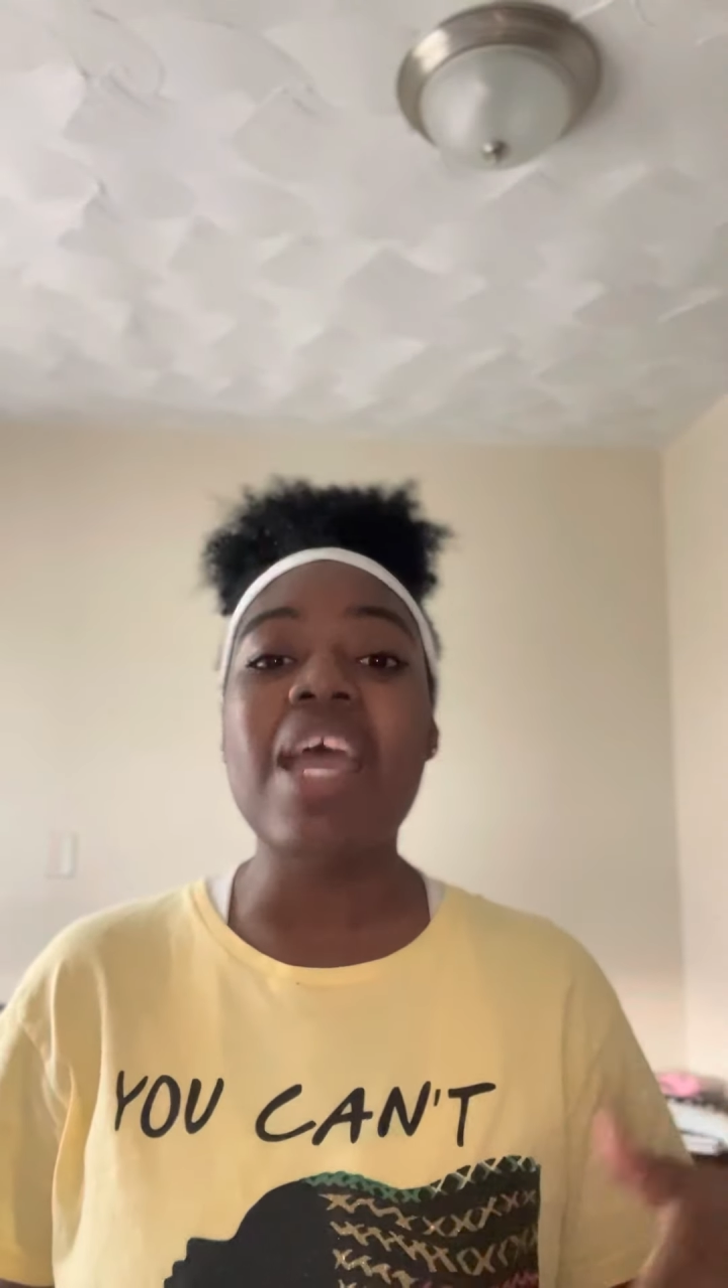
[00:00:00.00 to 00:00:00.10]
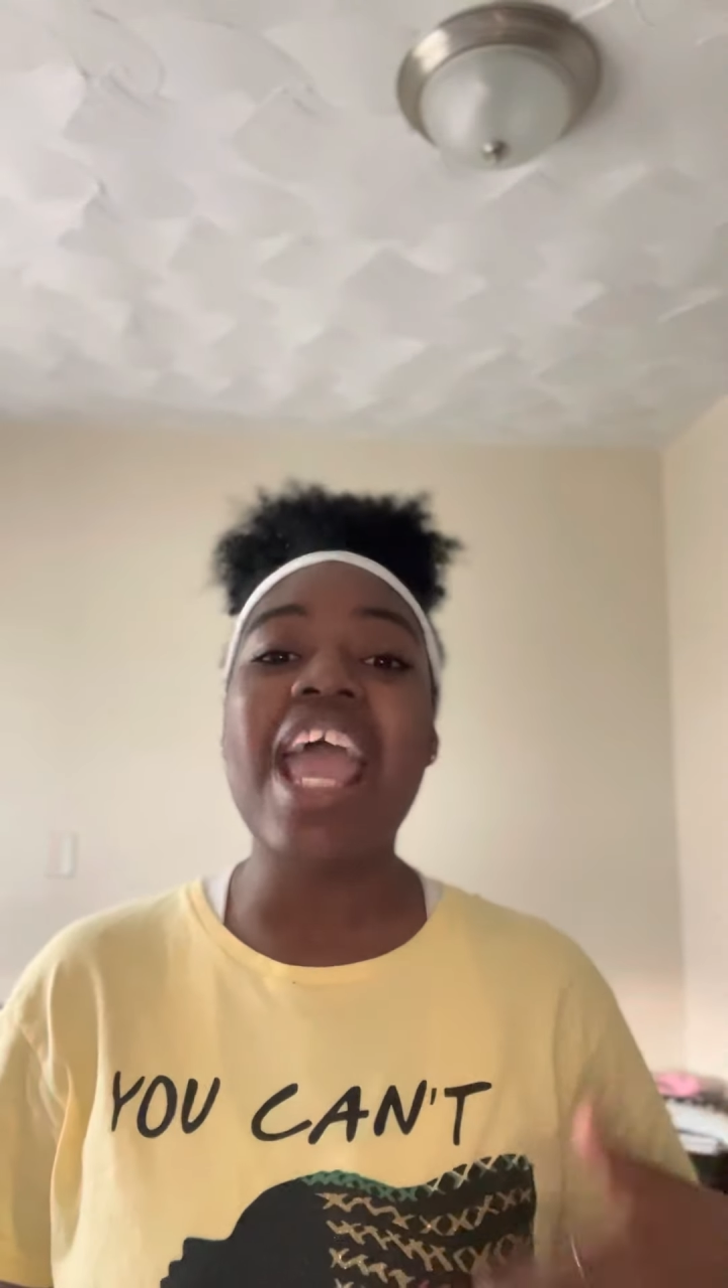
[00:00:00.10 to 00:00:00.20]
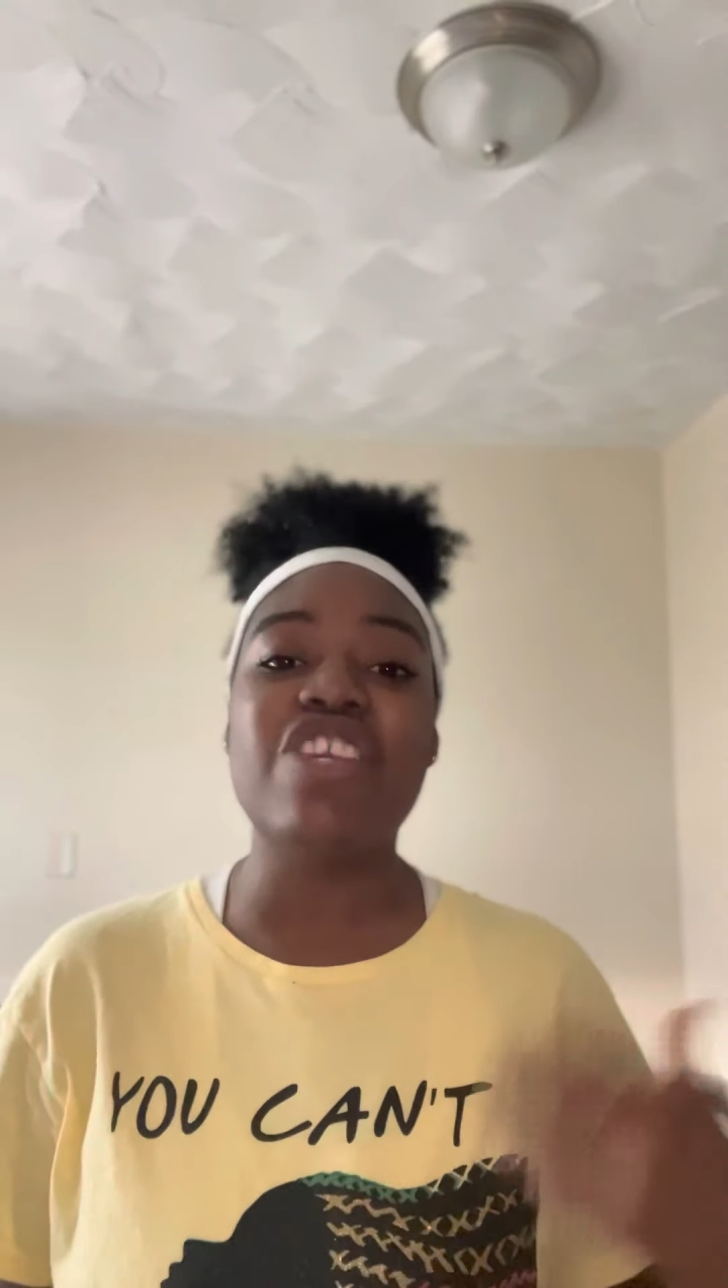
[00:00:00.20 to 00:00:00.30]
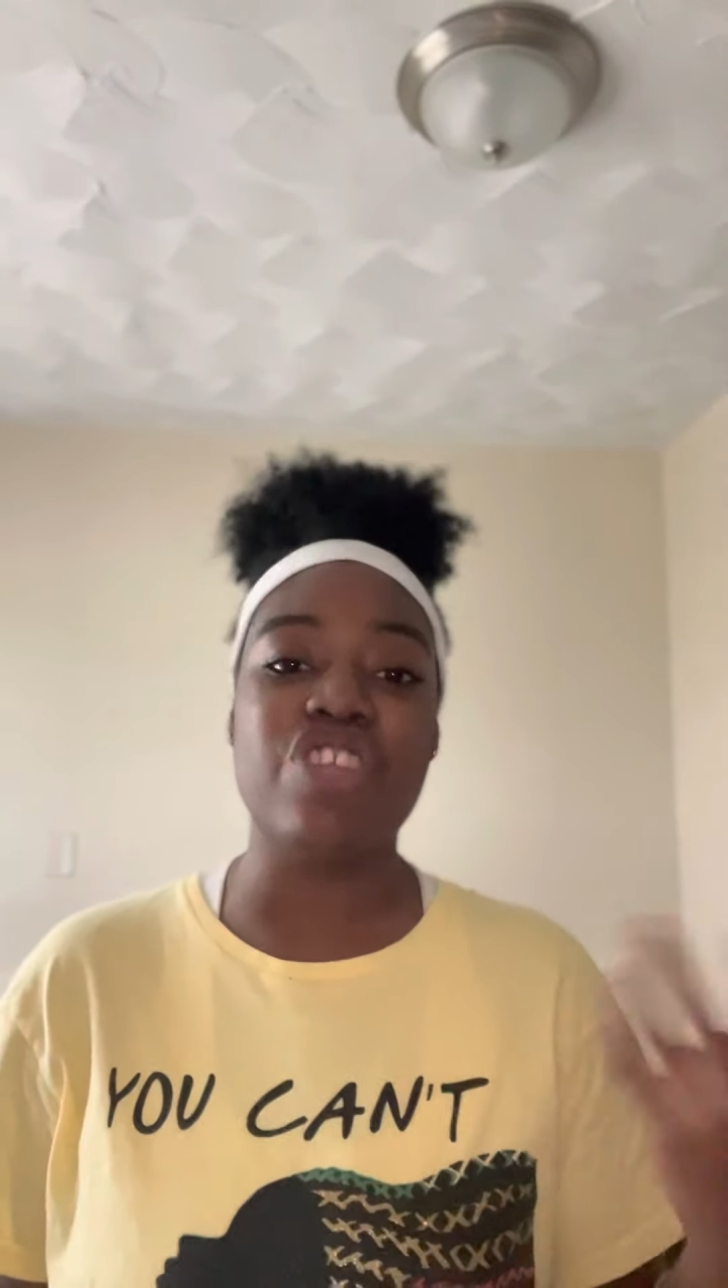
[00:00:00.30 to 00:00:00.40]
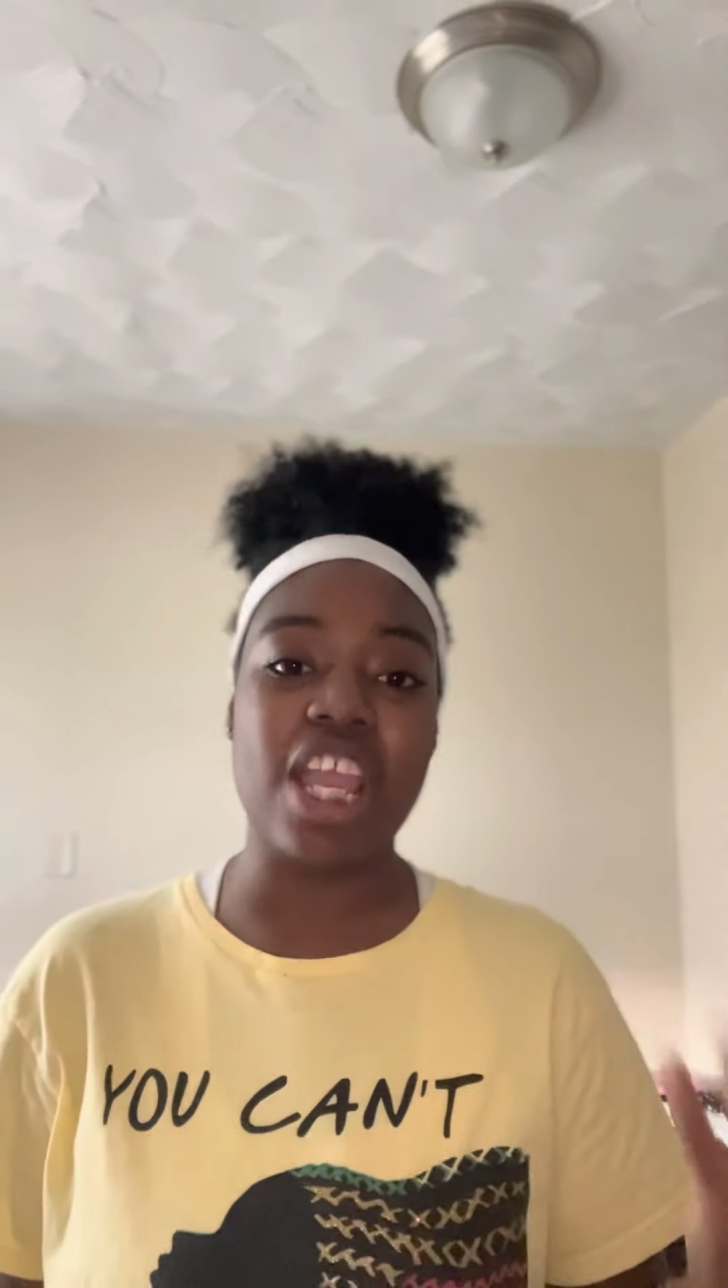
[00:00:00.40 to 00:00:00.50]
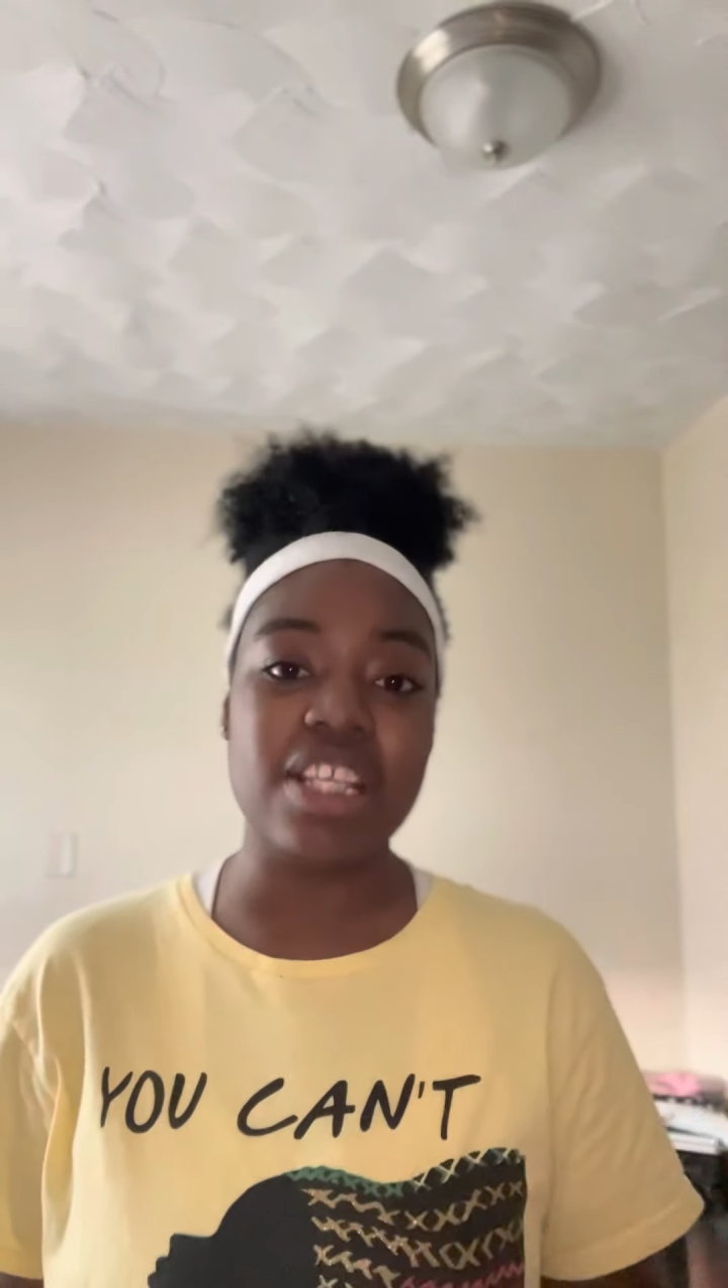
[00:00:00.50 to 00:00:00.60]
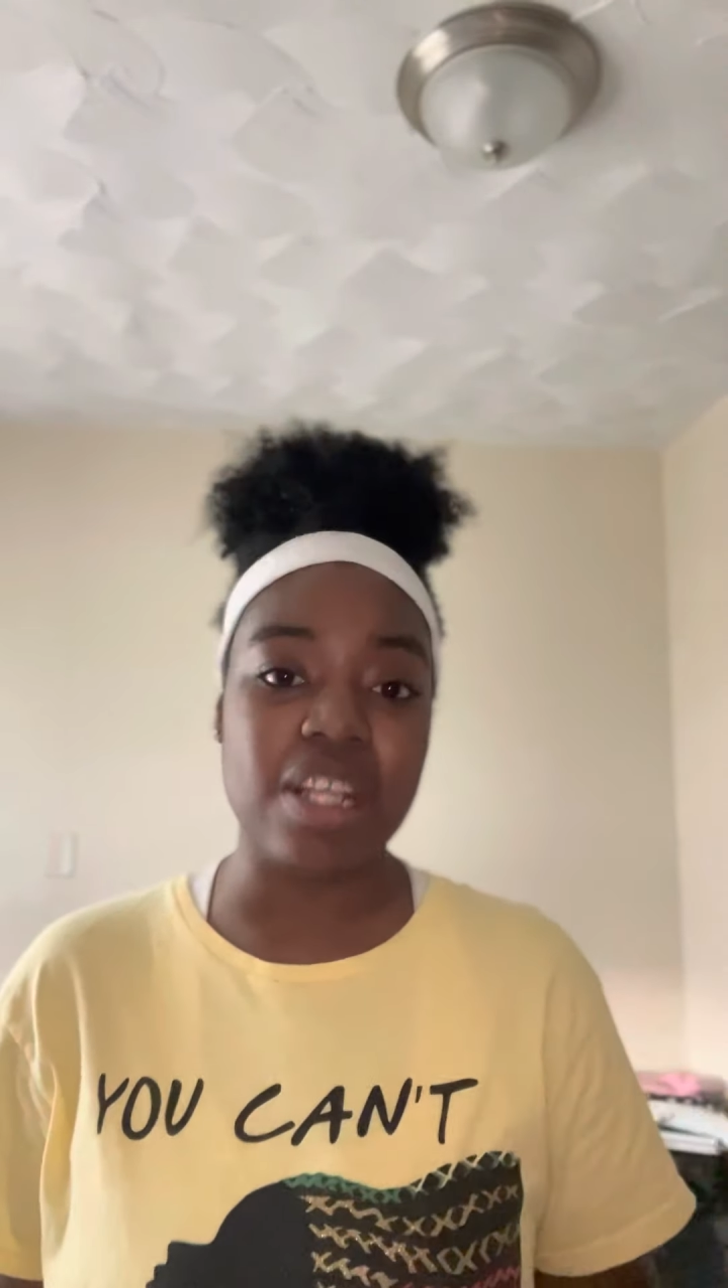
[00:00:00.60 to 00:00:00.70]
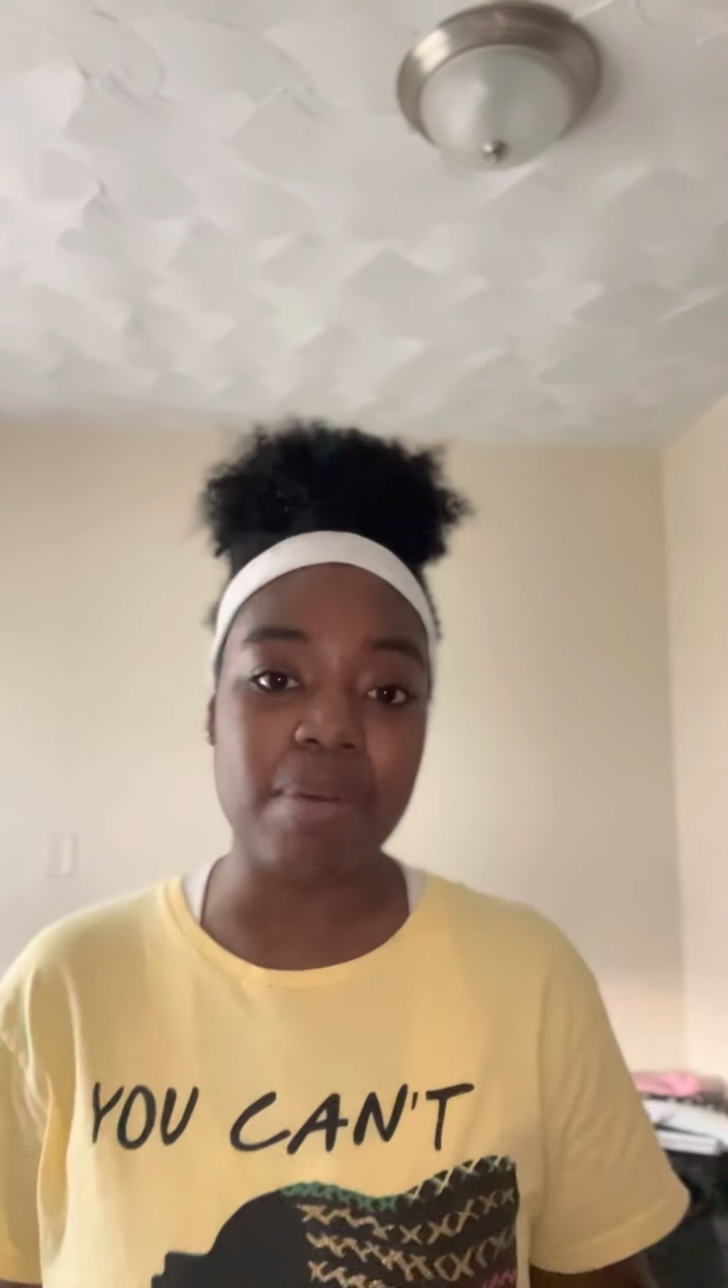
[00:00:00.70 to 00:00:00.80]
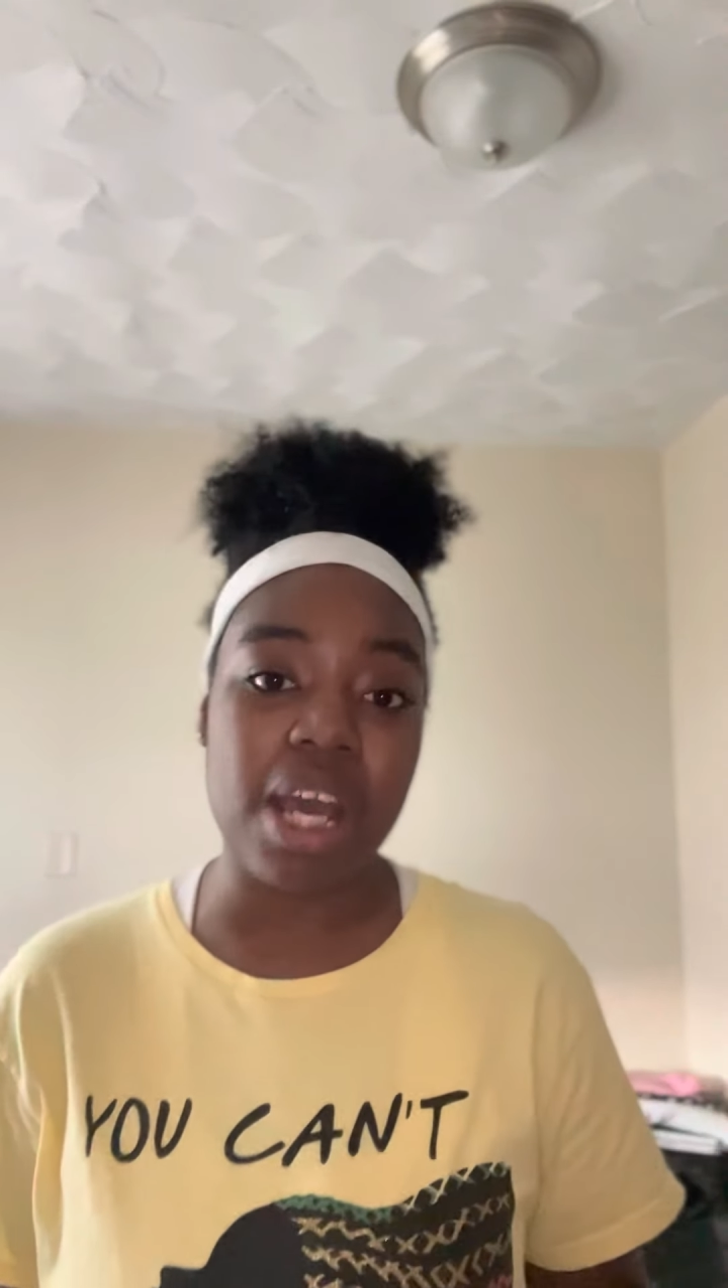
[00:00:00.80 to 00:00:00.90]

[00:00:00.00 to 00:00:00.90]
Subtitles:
and she ended up